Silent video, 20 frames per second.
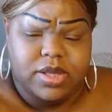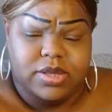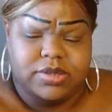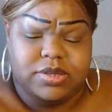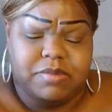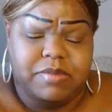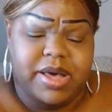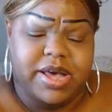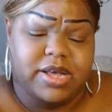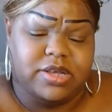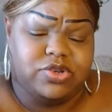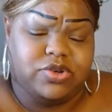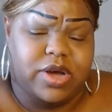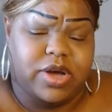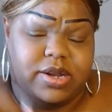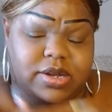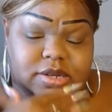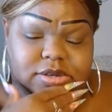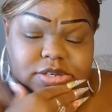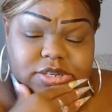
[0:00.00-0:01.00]
Somebody
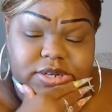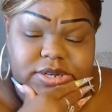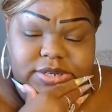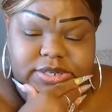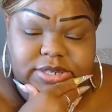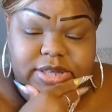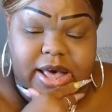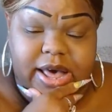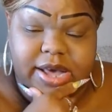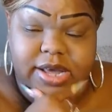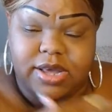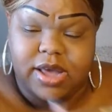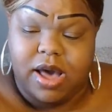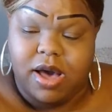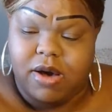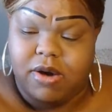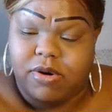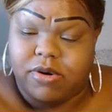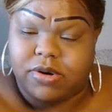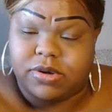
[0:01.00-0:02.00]
tried to genocide
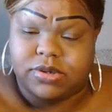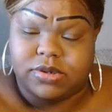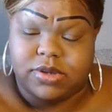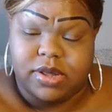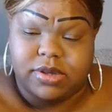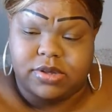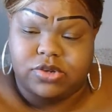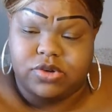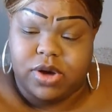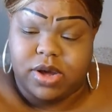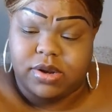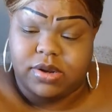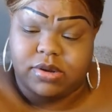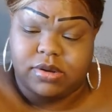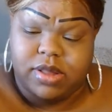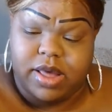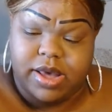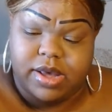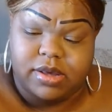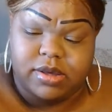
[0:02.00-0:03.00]
y'all, or they trying
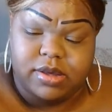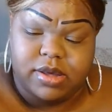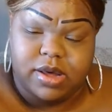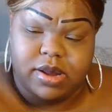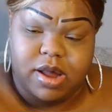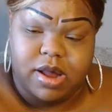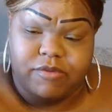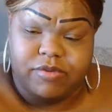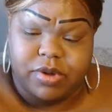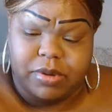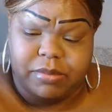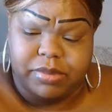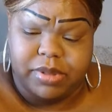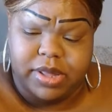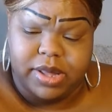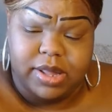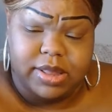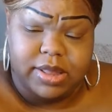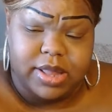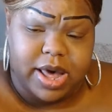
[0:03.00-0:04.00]
to like cut off your
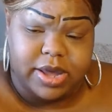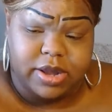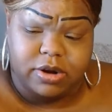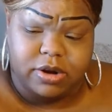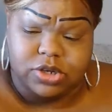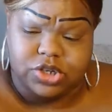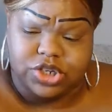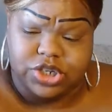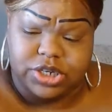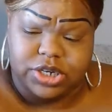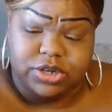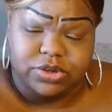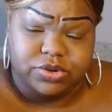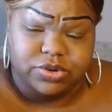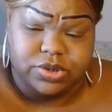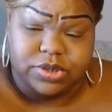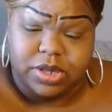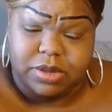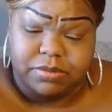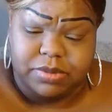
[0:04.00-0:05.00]
bloodline, your genes,
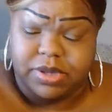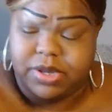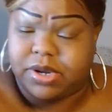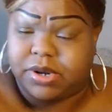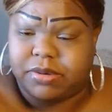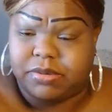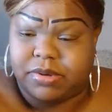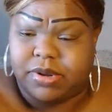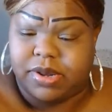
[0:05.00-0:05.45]
or something here.